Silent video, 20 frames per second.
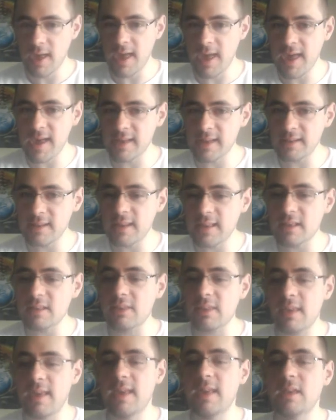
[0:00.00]
And
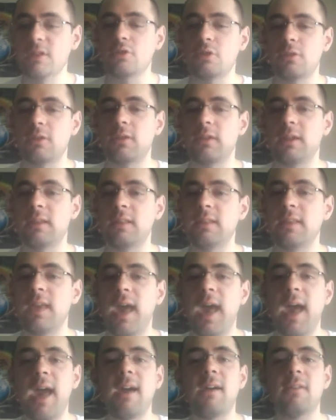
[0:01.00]
it's interesting.
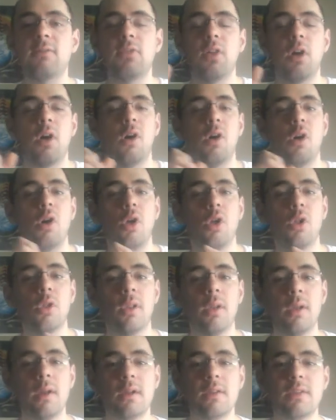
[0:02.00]
You have the
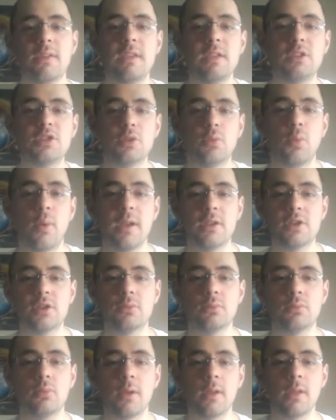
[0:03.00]
whole
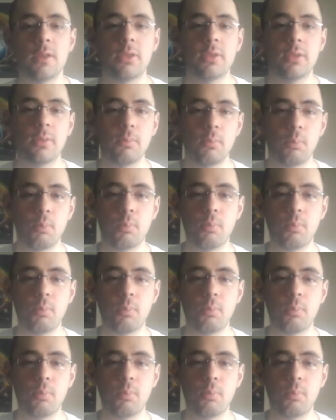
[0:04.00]
situation with